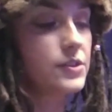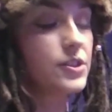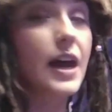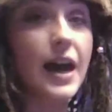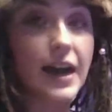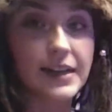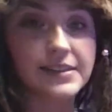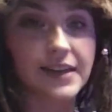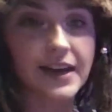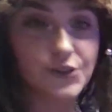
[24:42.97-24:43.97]
to the
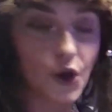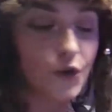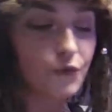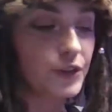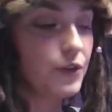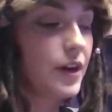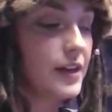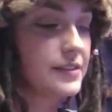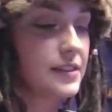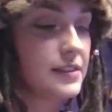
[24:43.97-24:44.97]
highest setting, so hopefully you
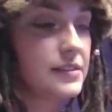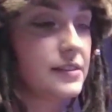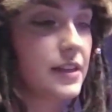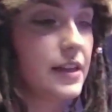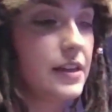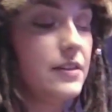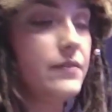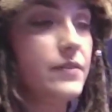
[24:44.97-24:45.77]
guys can see